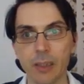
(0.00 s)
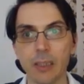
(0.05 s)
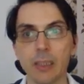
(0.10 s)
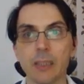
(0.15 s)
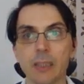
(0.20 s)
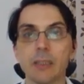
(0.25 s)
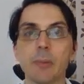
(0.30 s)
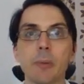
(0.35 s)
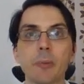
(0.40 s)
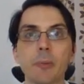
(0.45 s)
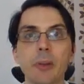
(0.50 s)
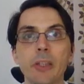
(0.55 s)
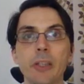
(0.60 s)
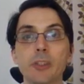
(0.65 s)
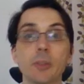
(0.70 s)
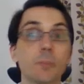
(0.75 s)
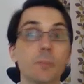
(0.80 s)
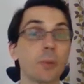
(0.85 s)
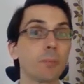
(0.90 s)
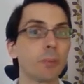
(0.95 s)
The
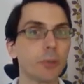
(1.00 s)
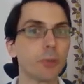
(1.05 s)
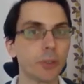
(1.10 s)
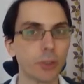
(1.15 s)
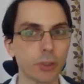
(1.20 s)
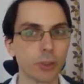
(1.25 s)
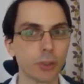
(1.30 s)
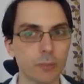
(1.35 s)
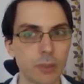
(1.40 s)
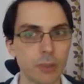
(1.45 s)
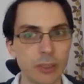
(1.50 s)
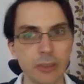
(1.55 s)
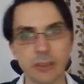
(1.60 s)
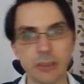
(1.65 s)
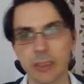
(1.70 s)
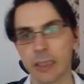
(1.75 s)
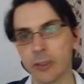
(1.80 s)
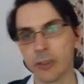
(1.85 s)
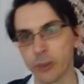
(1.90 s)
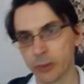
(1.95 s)
population proportion is
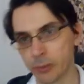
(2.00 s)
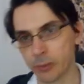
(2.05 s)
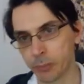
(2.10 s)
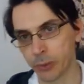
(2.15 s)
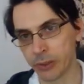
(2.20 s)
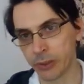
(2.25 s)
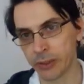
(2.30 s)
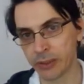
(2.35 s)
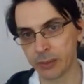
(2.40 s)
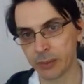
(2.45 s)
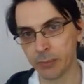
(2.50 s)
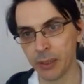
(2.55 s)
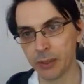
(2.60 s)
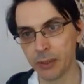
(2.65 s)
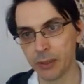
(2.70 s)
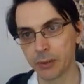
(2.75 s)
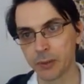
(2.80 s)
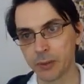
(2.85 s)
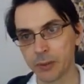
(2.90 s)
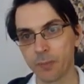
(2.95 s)
another point
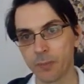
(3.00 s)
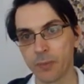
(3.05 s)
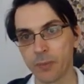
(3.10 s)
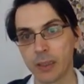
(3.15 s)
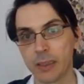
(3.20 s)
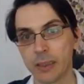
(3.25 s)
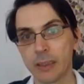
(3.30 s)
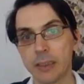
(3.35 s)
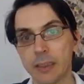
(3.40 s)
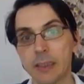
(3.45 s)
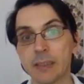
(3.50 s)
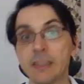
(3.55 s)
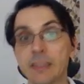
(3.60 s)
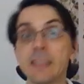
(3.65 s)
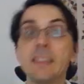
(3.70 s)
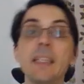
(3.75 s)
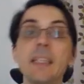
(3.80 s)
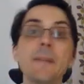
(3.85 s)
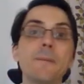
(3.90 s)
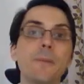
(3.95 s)
estimator. The
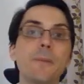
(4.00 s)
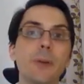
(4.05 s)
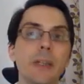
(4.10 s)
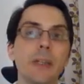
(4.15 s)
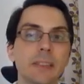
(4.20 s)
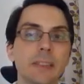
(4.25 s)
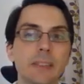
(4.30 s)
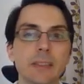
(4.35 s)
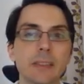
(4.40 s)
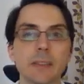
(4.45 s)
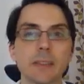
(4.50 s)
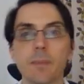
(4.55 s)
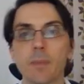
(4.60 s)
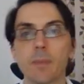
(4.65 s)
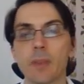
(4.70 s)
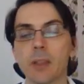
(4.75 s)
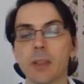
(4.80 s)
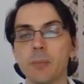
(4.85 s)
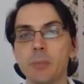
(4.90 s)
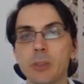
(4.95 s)
difference
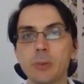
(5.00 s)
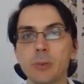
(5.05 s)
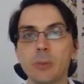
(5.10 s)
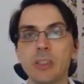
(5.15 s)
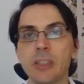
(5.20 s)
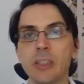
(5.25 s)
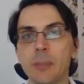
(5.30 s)
between the